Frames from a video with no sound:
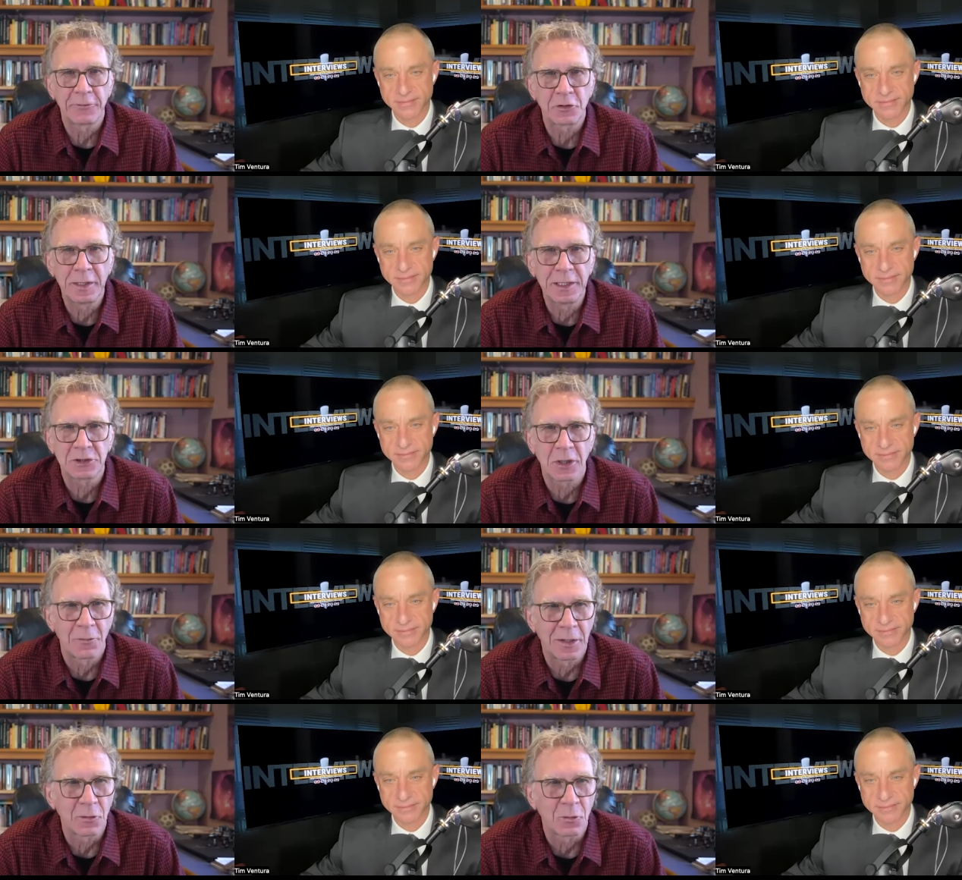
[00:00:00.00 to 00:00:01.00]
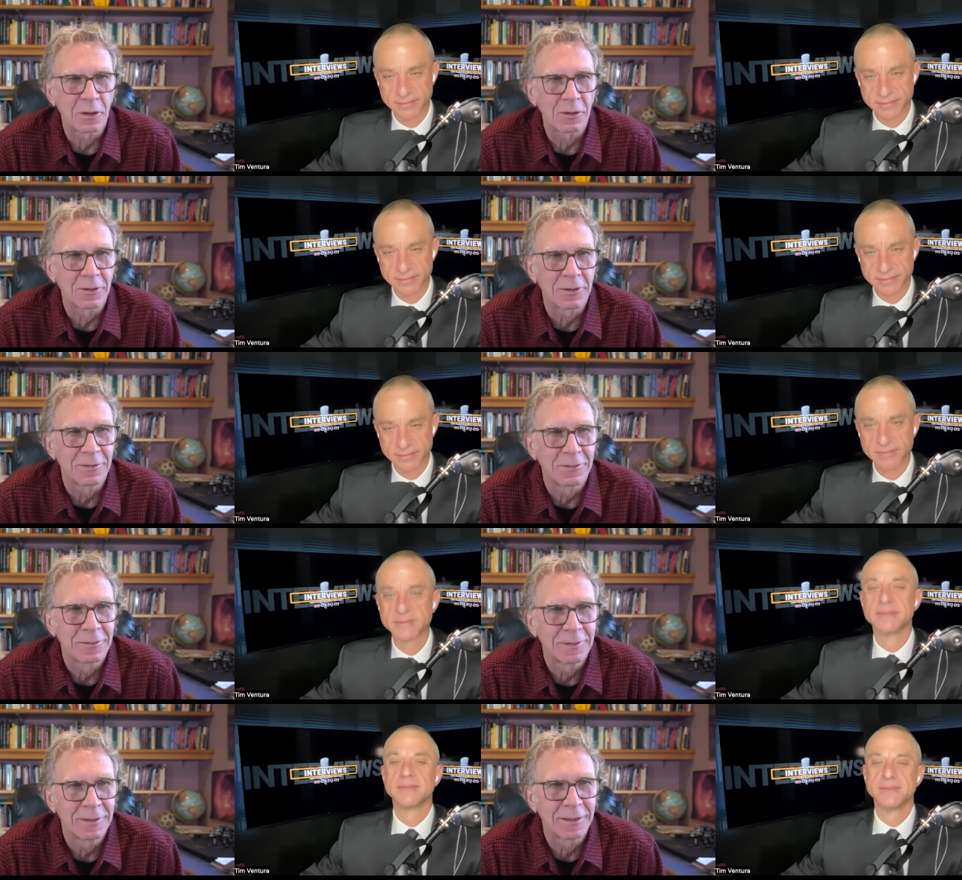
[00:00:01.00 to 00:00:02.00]
Speaker 1: of trees all around the world
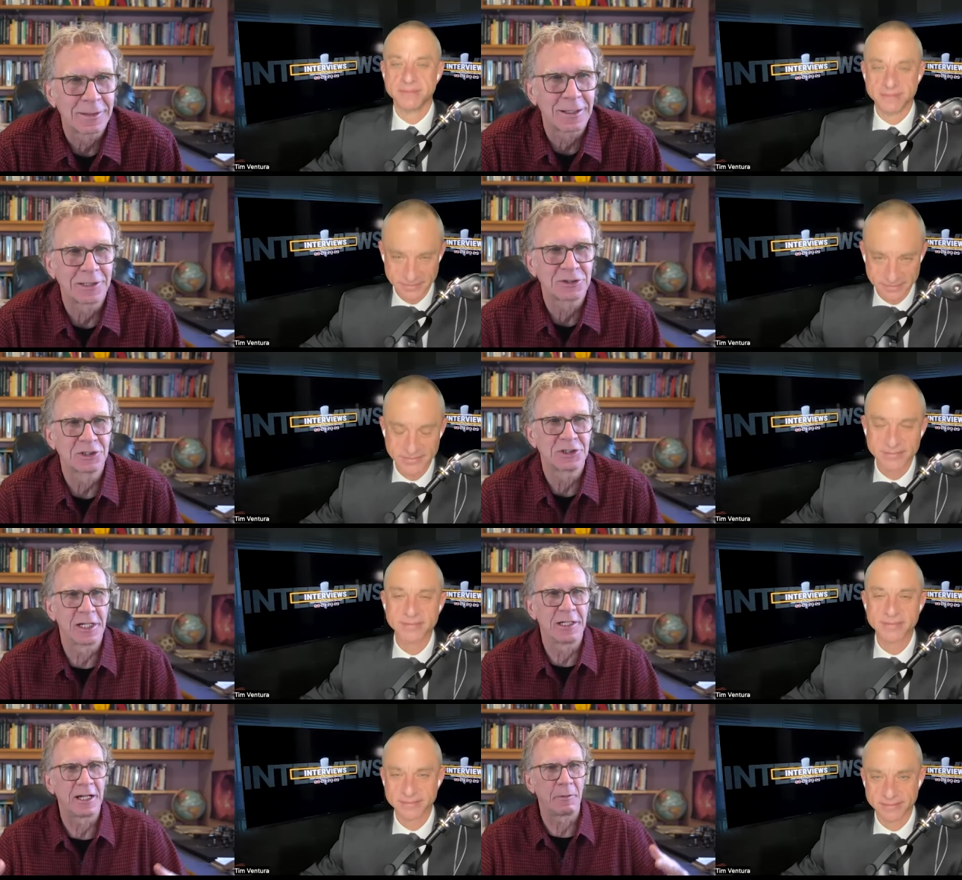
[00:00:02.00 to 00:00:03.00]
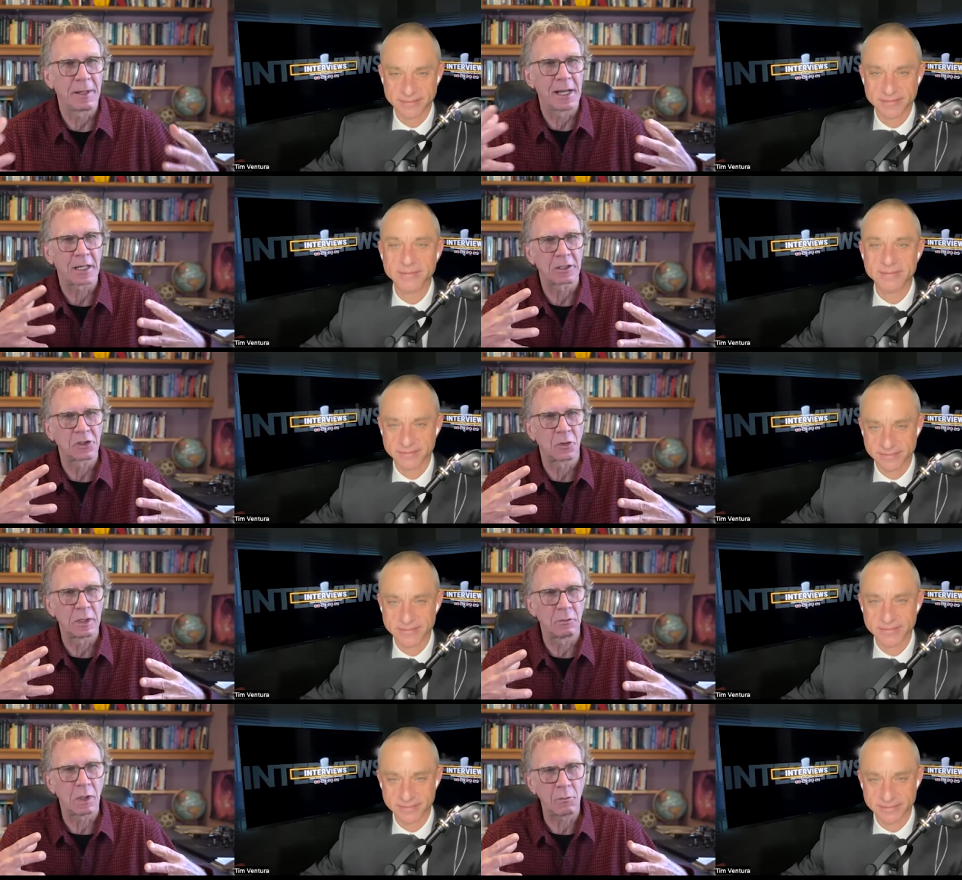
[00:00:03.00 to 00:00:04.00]
and constantly sending data back. So,
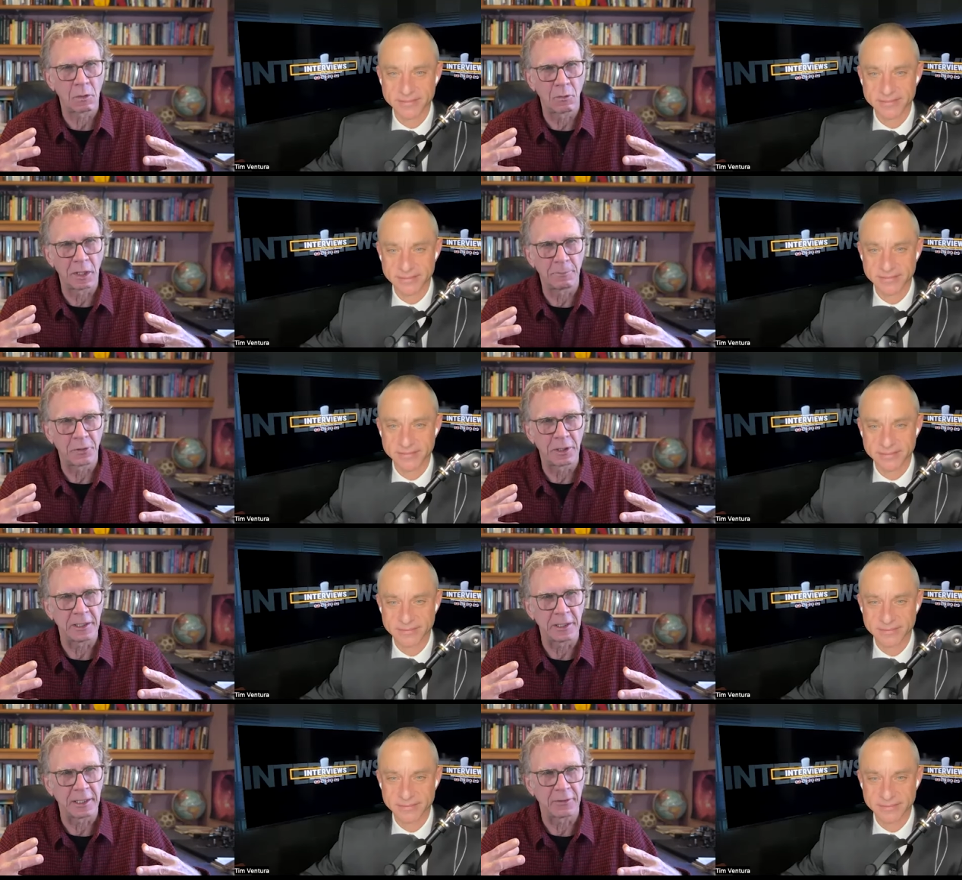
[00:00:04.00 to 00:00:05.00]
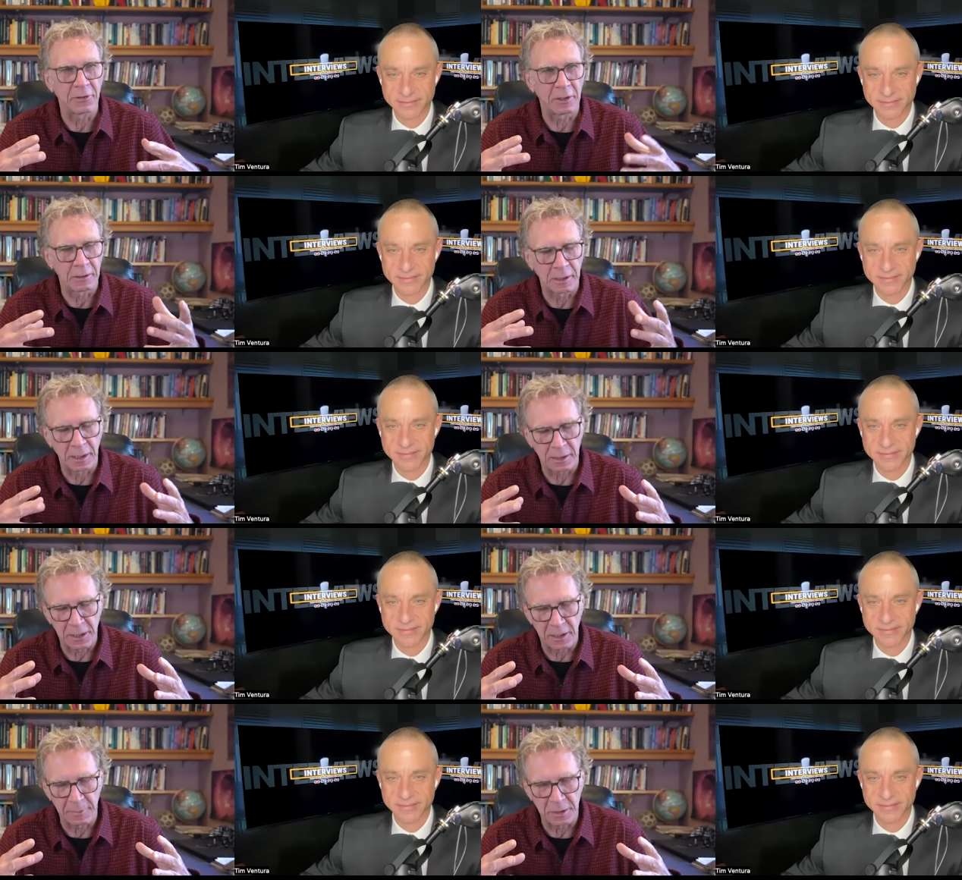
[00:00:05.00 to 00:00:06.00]
we what we're really putting together, uh,
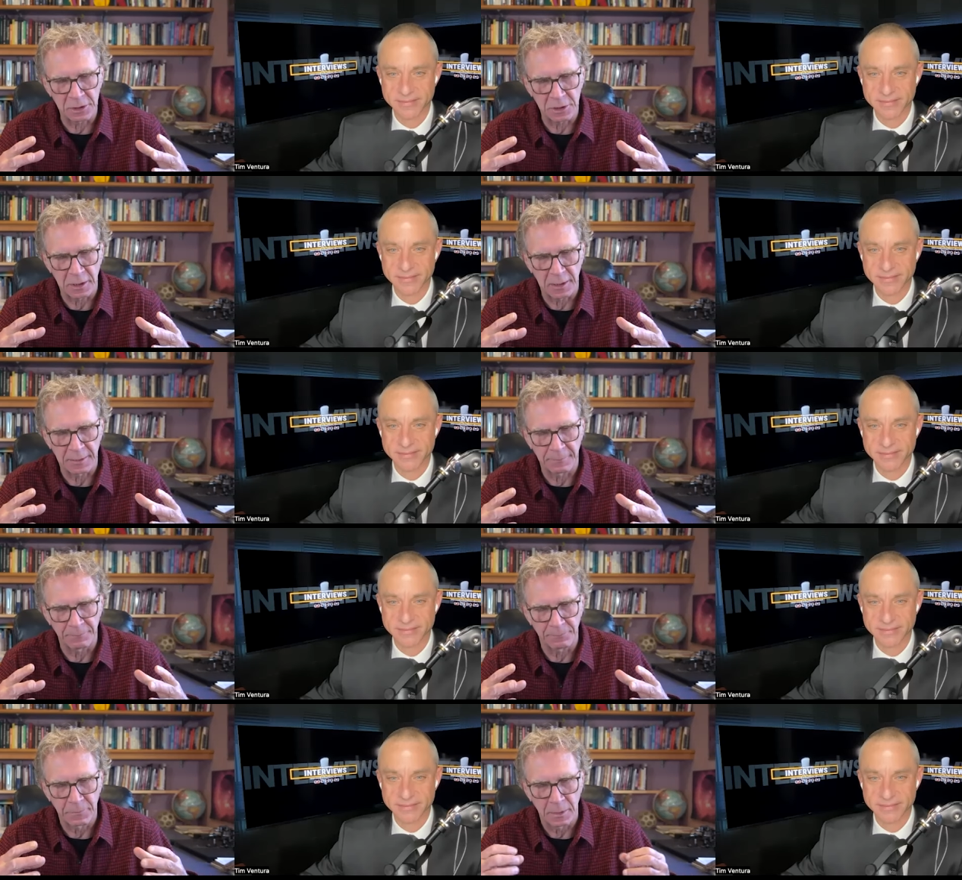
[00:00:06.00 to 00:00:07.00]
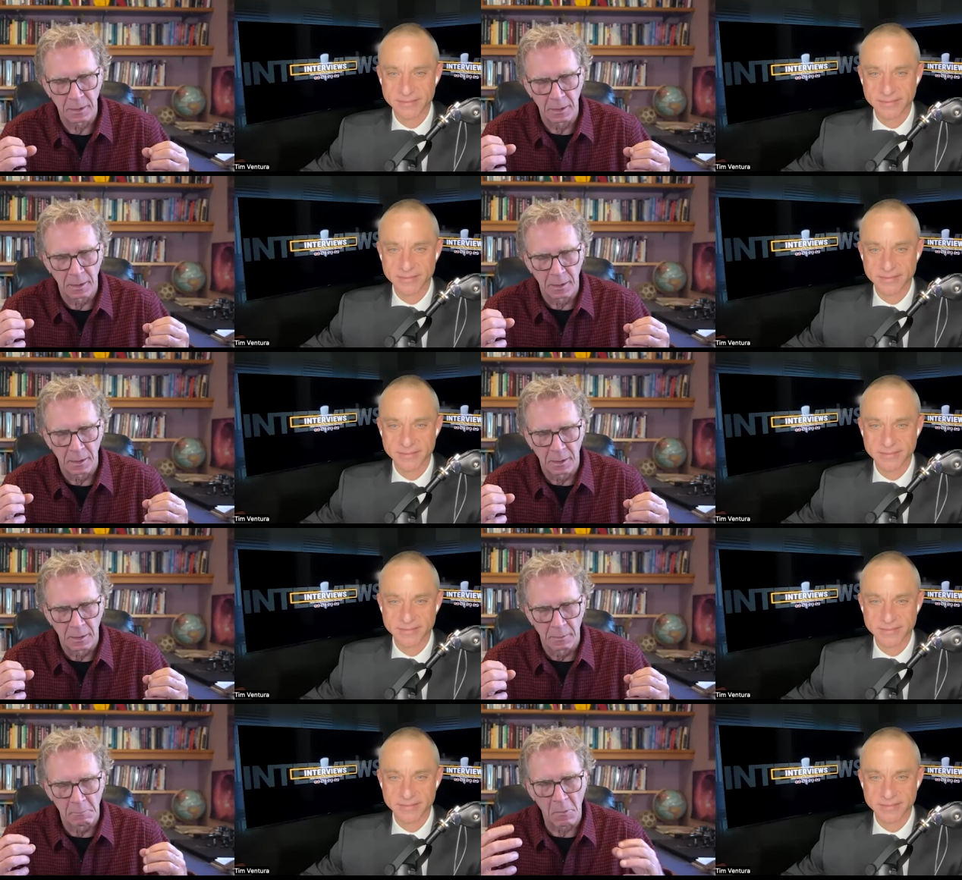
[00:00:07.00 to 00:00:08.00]
Tim, is um,
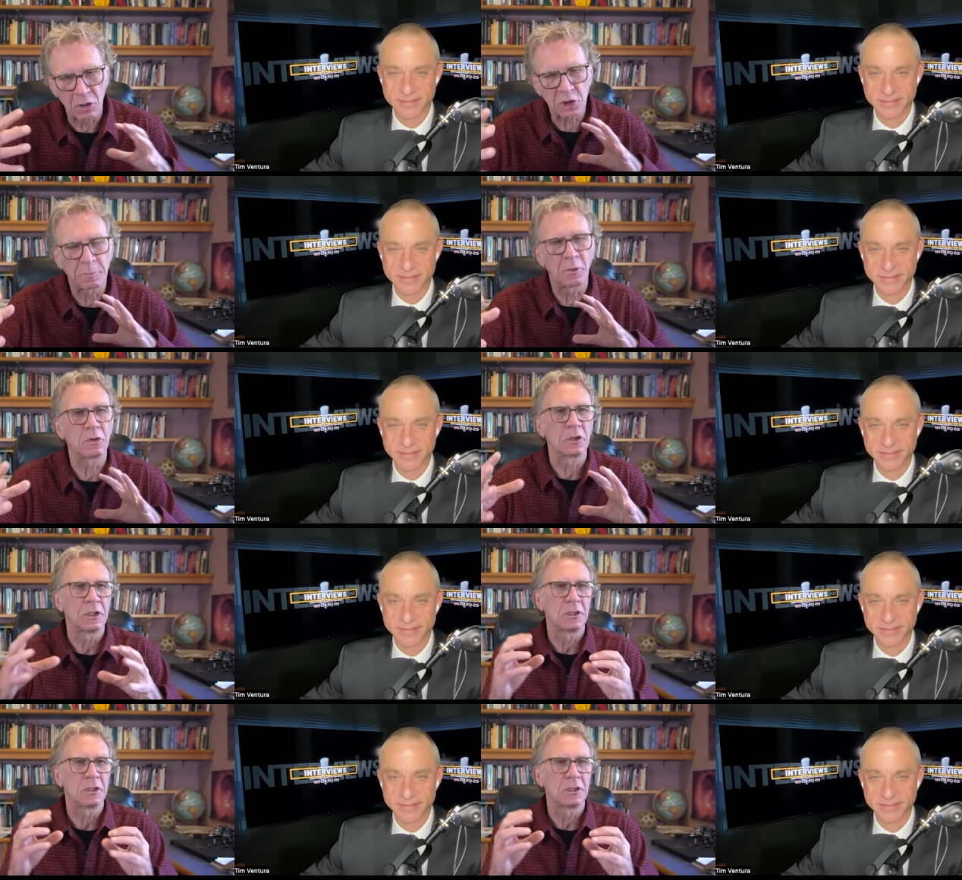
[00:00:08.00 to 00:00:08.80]
multiple